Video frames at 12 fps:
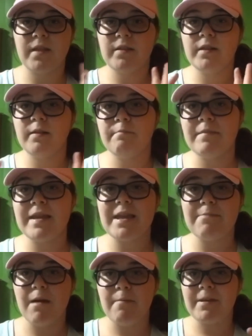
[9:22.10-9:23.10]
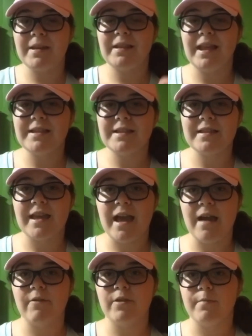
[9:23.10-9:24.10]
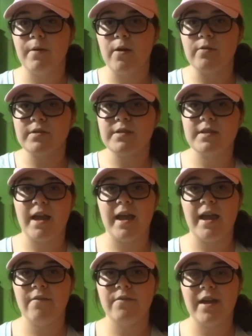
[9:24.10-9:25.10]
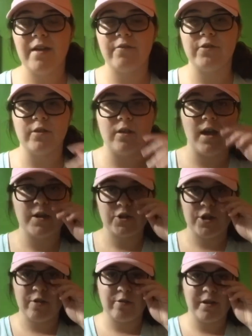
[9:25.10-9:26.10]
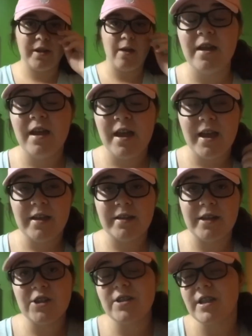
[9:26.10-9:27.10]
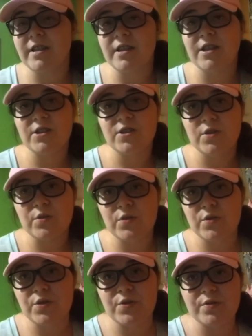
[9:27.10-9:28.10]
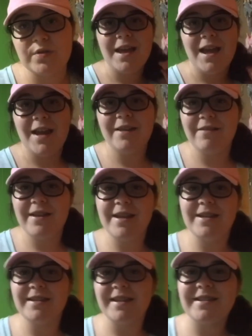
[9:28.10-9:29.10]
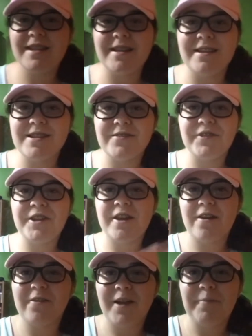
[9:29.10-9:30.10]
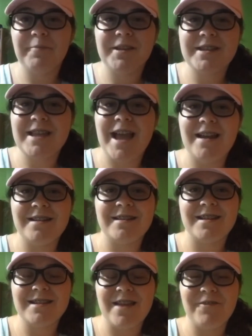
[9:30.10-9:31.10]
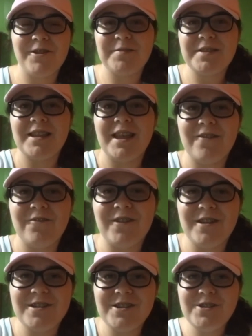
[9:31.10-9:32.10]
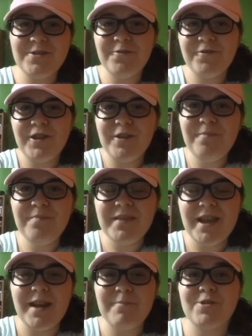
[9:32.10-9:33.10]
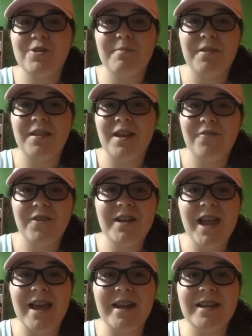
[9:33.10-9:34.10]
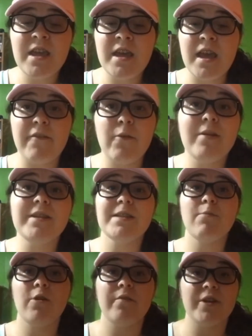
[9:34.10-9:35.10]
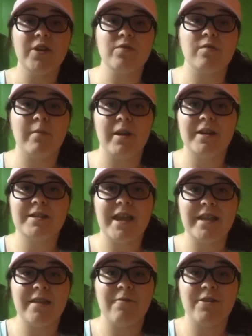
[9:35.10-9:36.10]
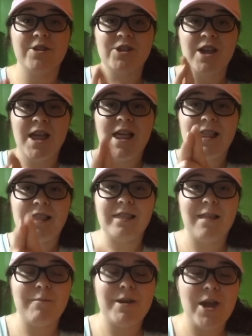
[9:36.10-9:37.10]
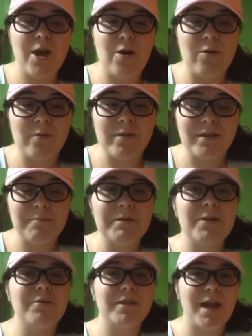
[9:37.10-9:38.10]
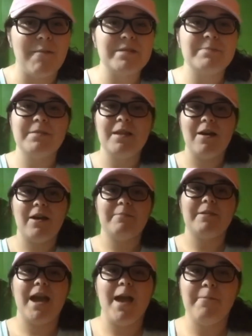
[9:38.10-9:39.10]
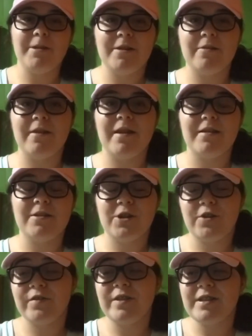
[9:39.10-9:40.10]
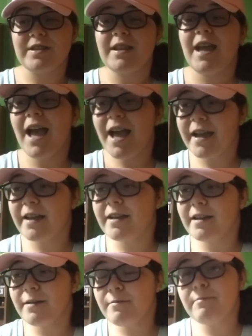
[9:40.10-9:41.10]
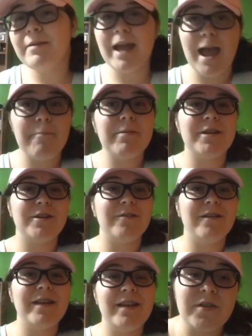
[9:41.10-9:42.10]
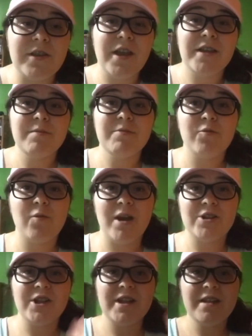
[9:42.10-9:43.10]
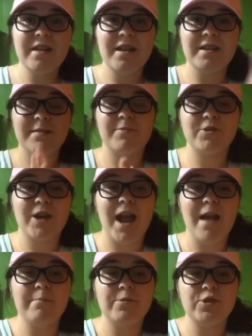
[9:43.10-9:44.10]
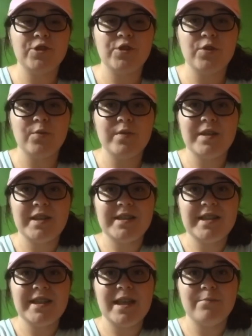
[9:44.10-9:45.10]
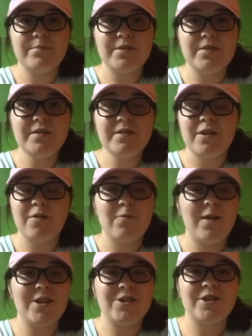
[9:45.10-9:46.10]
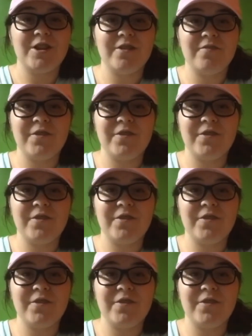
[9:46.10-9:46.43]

little Mickey pumpkin lights that they have on the posts. I have that for a lock screen right now, and I just think that it's so, so cute. Anyways, that is the end of this video. I'm really sad because that video was a lot of fun to film, and I'm sure it'll be a lot of fun to edit. If you want to see more videos with American Sign Language, let me know. Let me know in the comments below. I'd be happy to do it. Nervous as heck but happy to do it. So thank you guys so much for watching. Subscribe to the Disney Damsels. Go watch their